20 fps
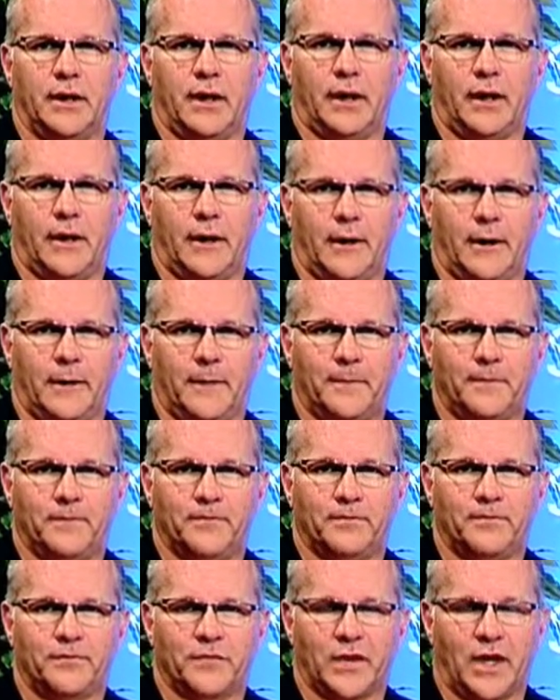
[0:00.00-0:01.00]

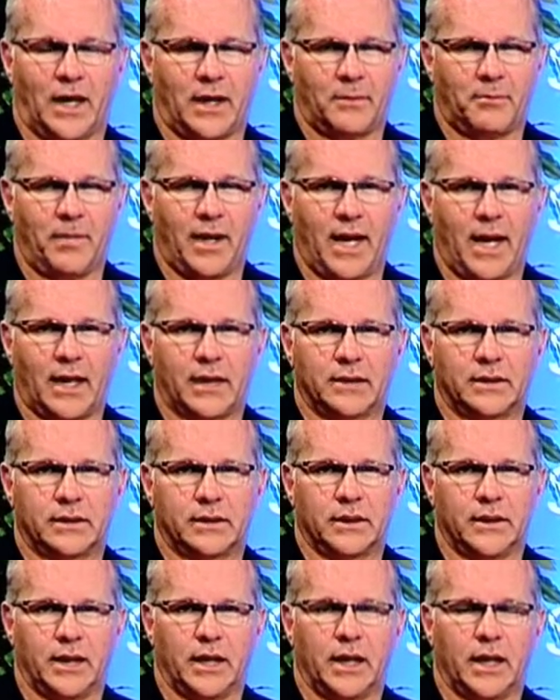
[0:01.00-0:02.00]
Um, not a bad
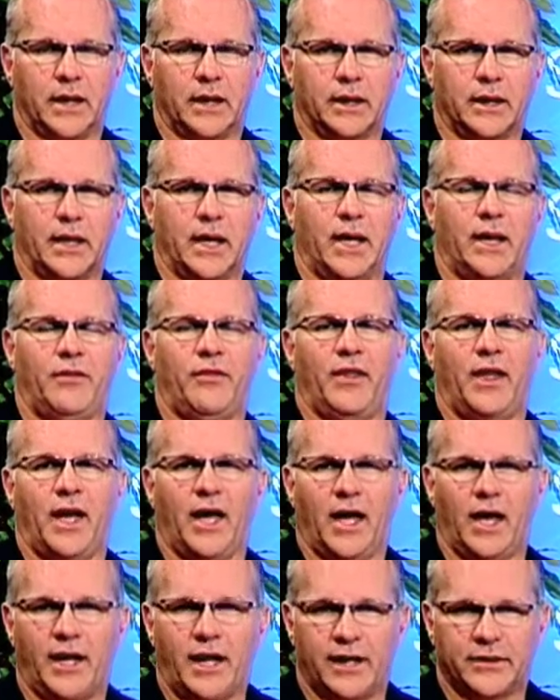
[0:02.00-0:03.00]
gig. And
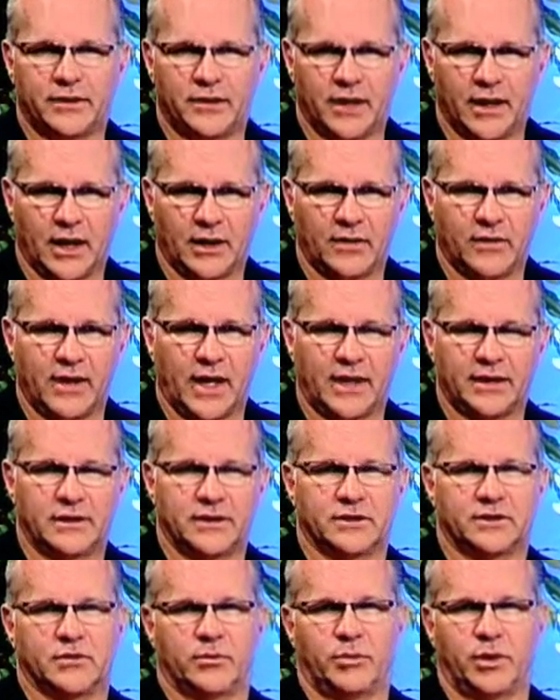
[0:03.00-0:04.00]
then at the end of that
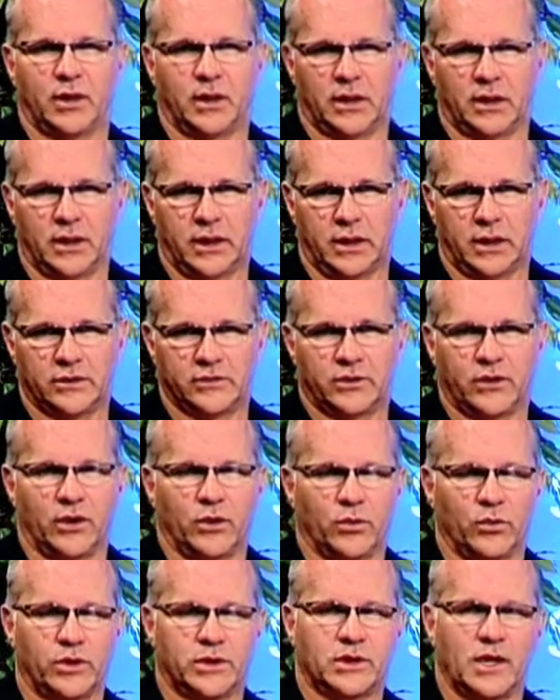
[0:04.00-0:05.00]
disability, he's going
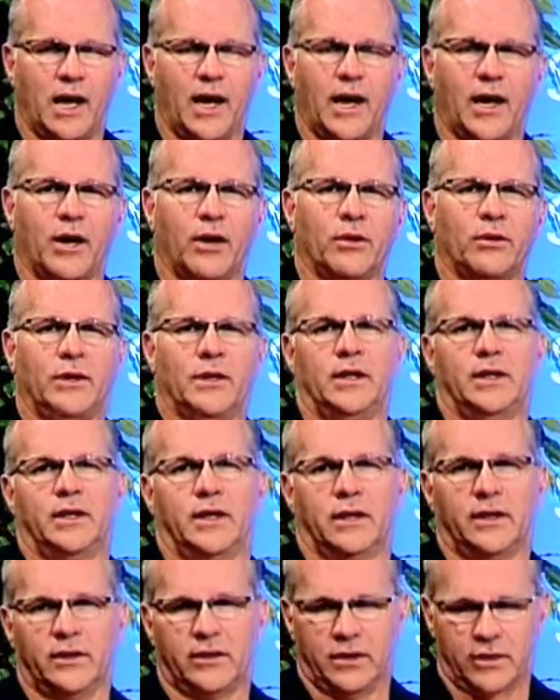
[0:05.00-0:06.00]
to retire
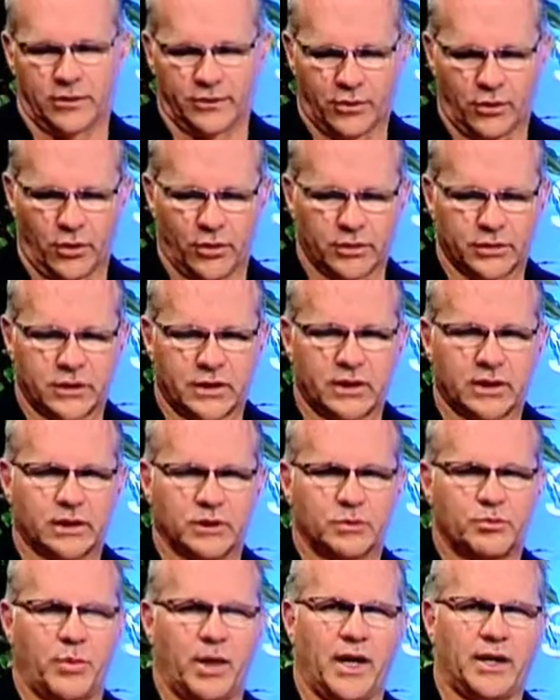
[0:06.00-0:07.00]
and then, of course, get
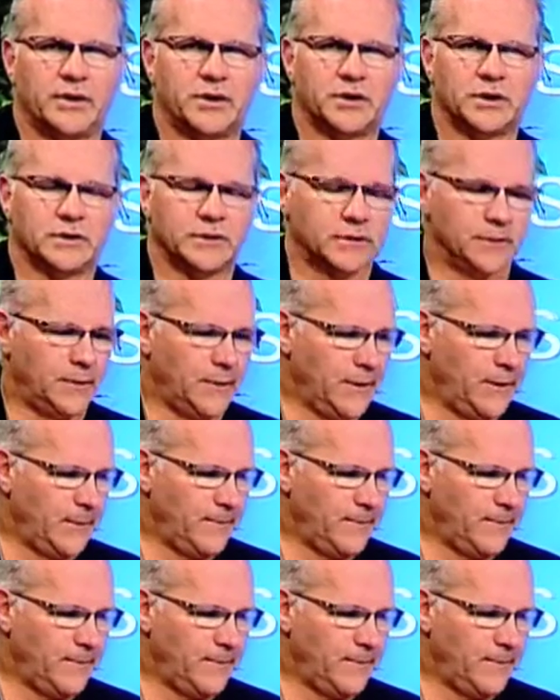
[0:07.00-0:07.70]
his pensions.